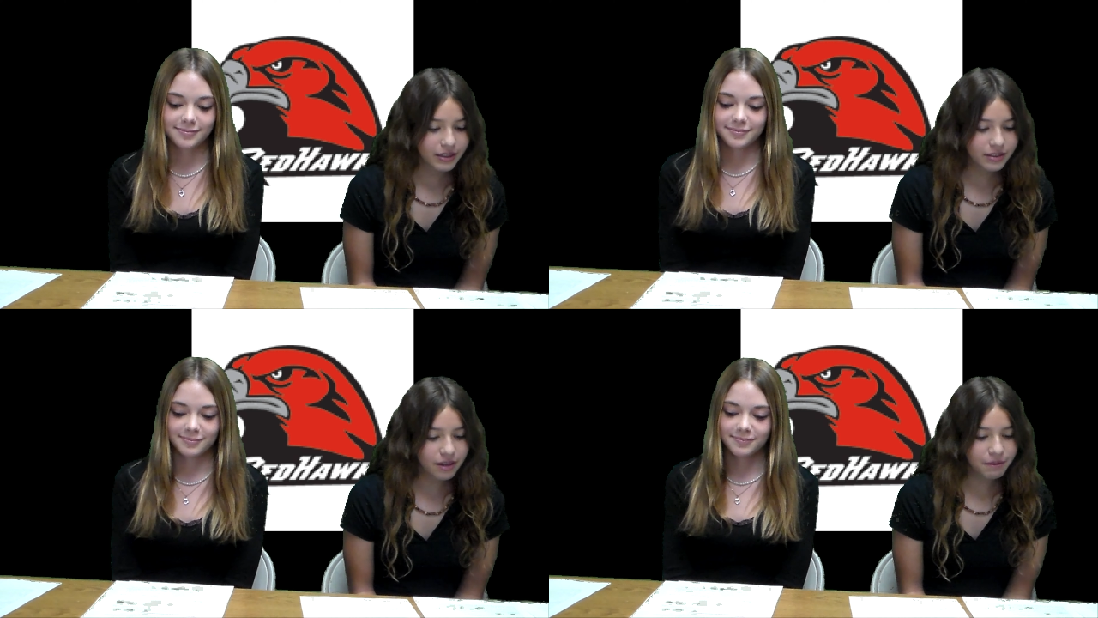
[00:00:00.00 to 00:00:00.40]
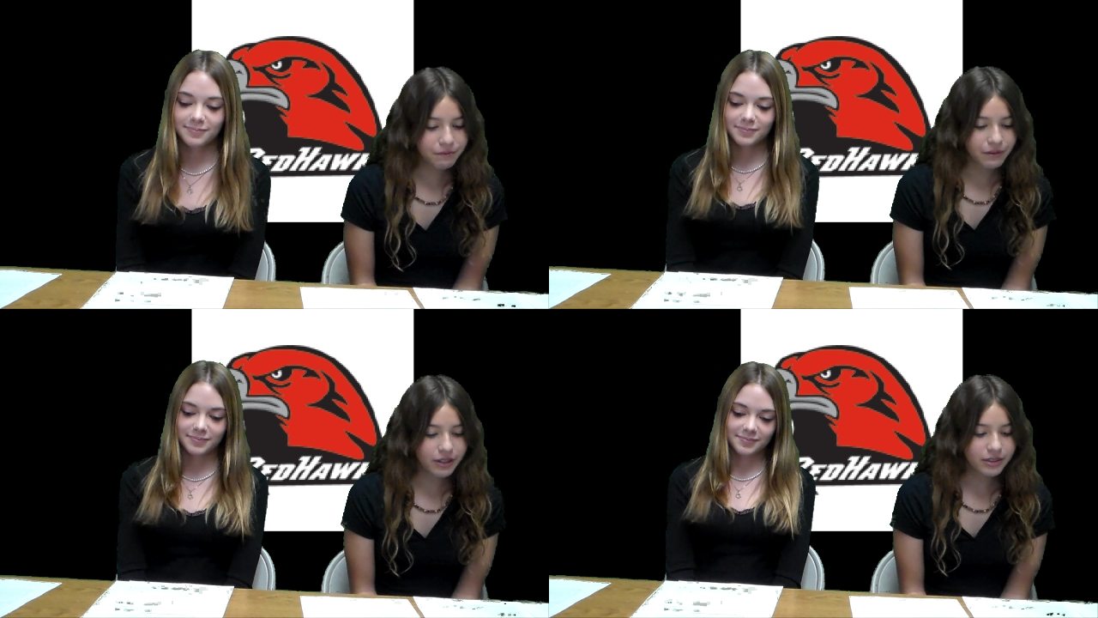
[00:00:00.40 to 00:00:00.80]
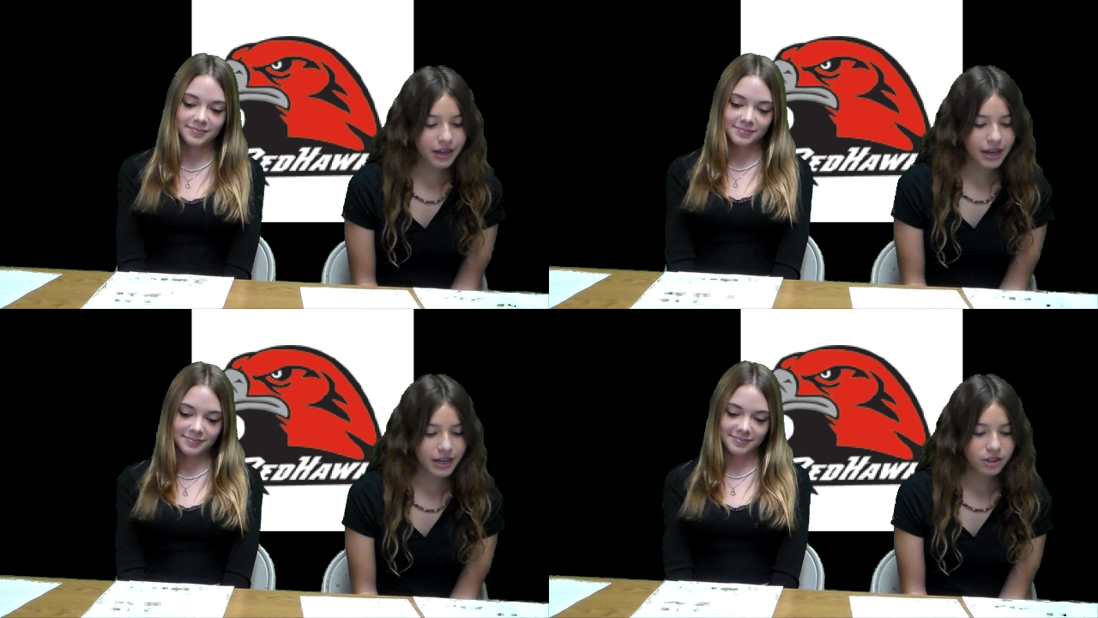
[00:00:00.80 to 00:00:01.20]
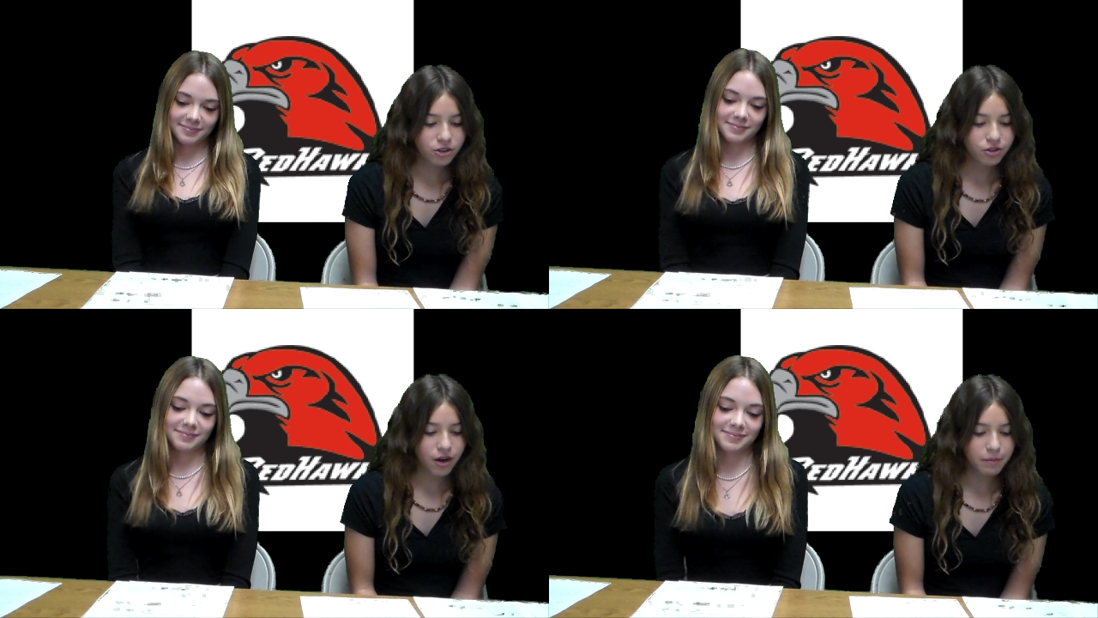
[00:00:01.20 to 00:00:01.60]
Speaker 1: This is our first
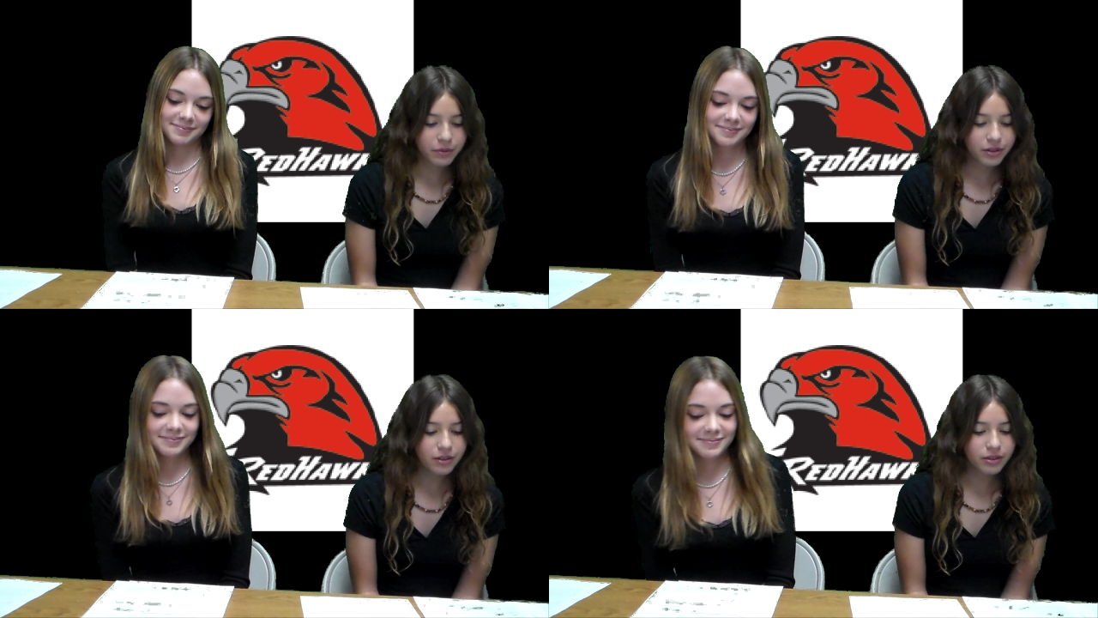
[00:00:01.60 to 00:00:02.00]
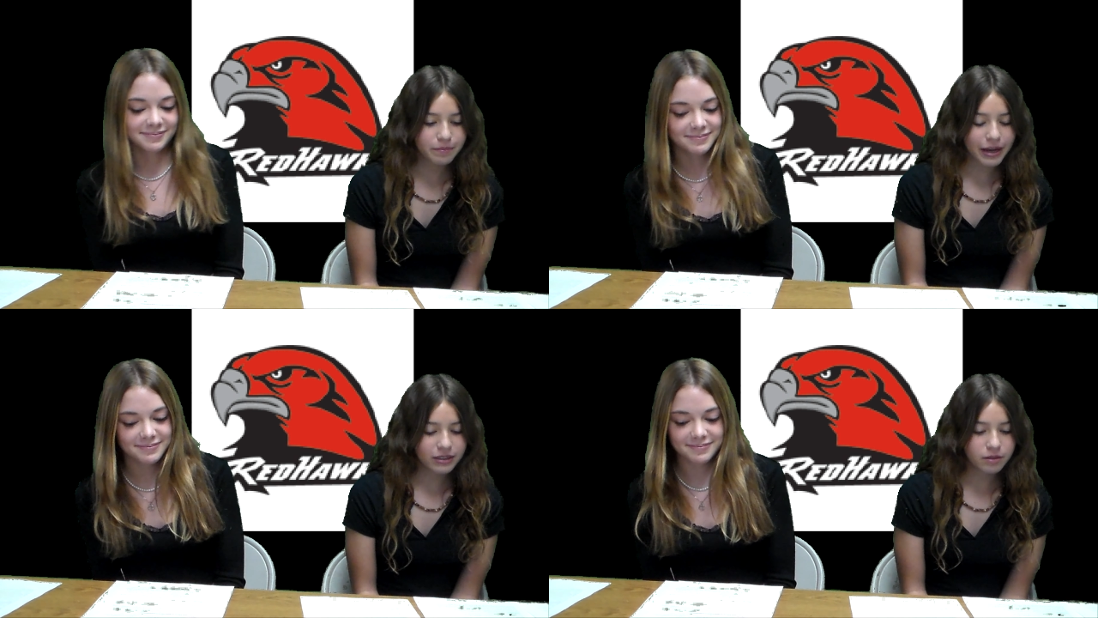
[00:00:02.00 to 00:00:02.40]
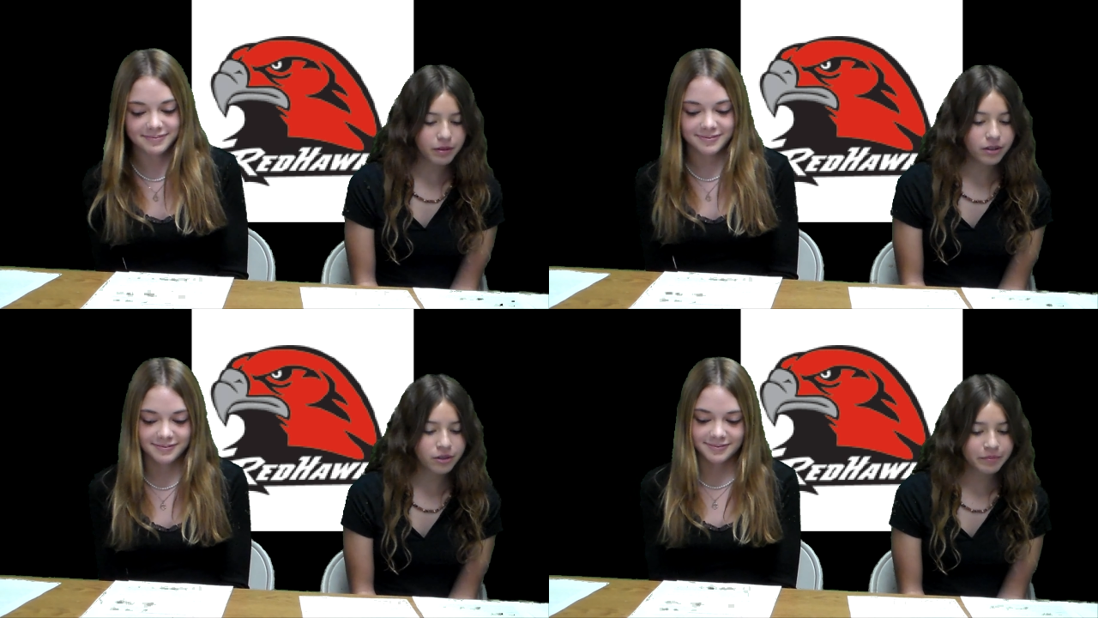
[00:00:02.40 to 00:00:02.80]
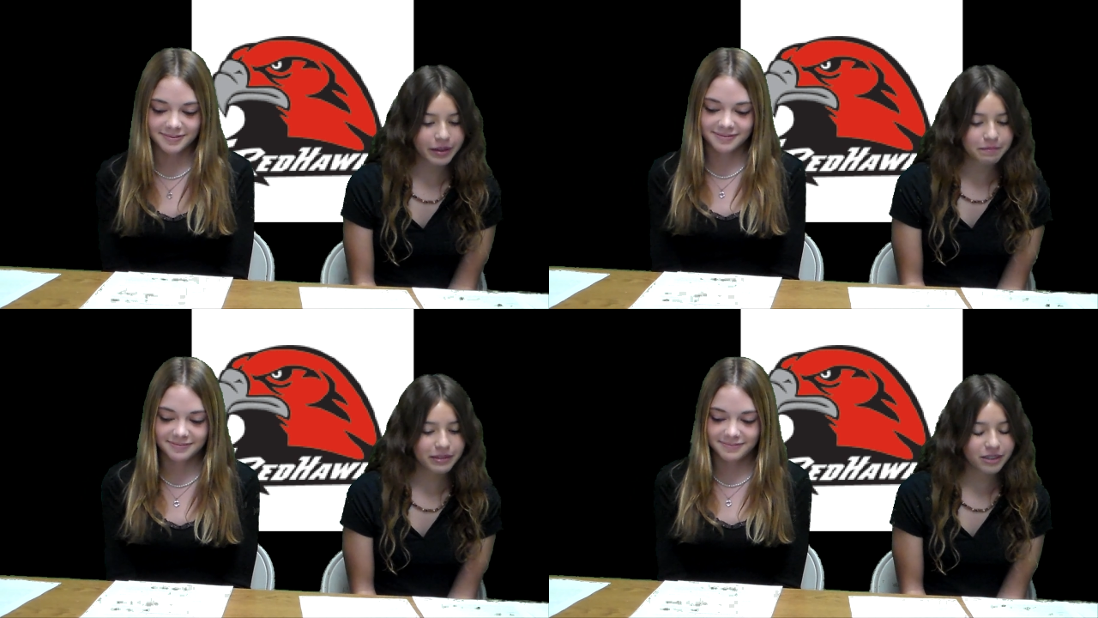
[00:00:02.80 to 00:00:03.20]
intramural basketball
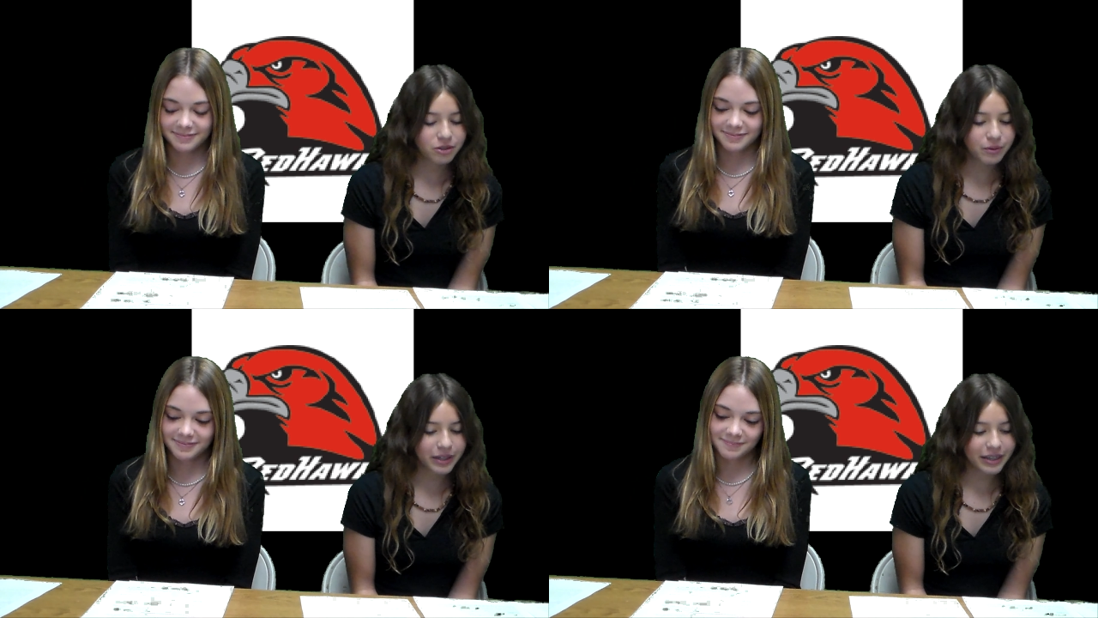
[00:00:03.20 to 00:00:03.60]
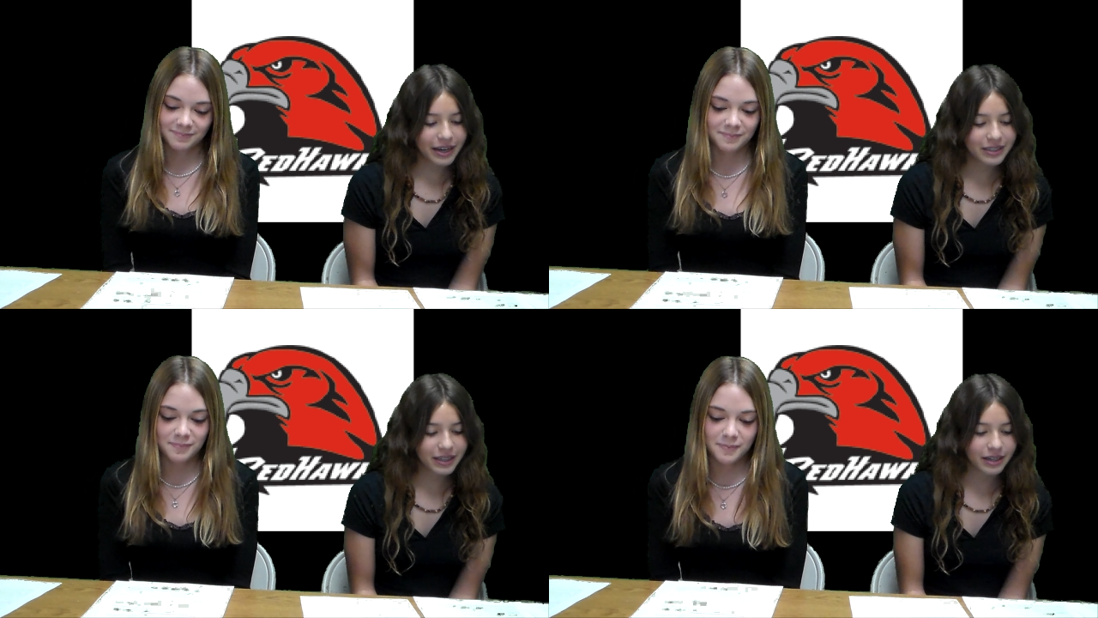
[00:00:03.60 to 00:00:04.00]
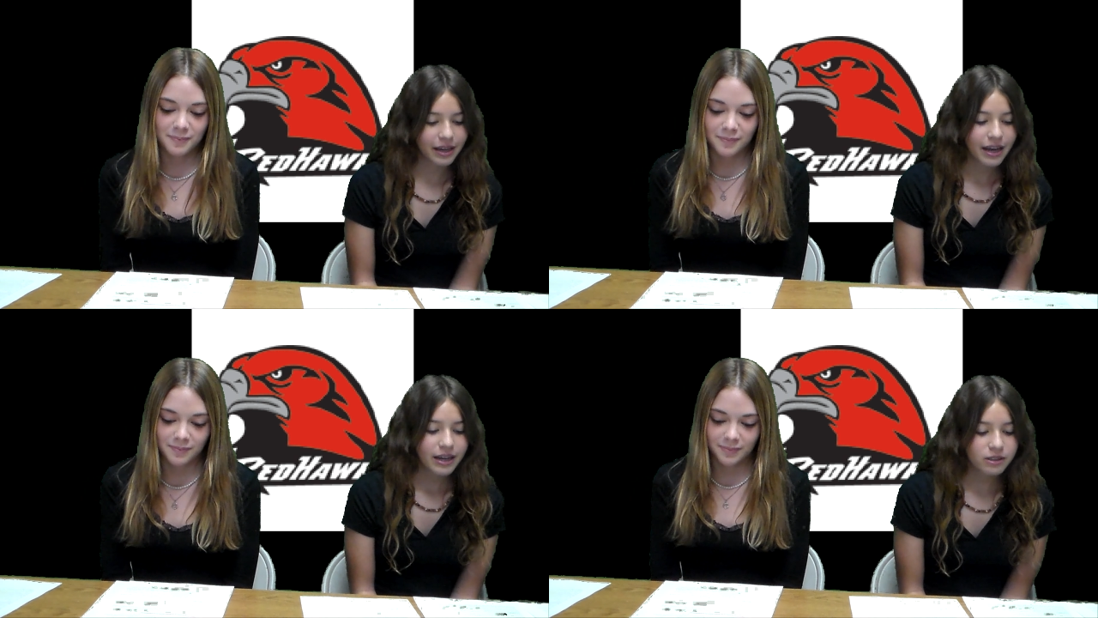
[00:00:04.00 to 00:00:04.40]
home game since 2019,